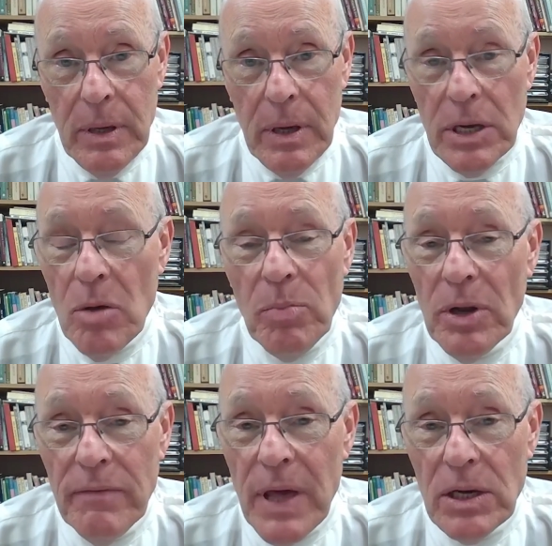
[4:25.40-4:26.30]
I don't
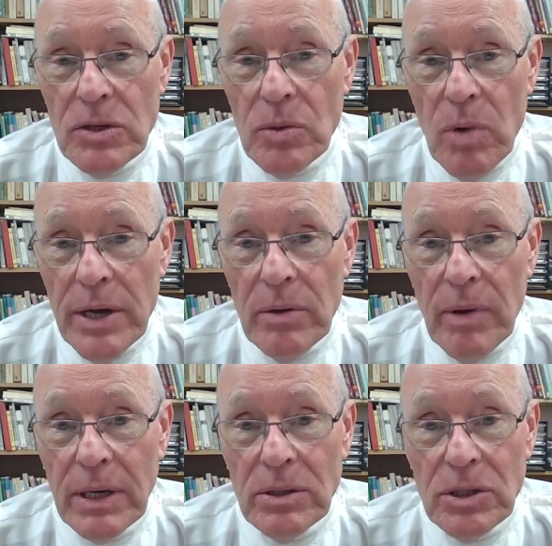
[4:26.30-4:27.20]
believe that is the way to
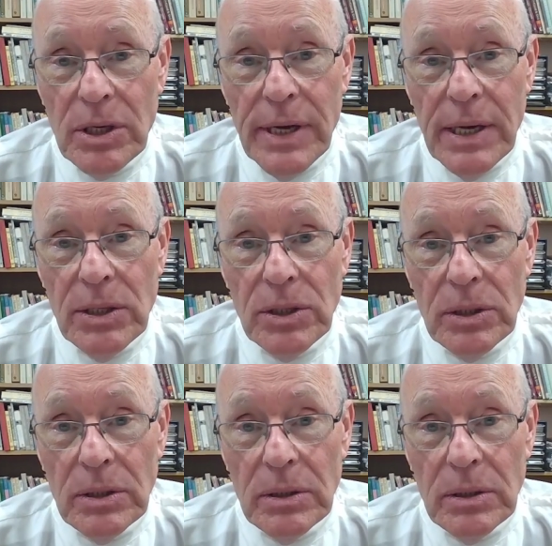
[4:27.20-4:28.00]
reconciliation.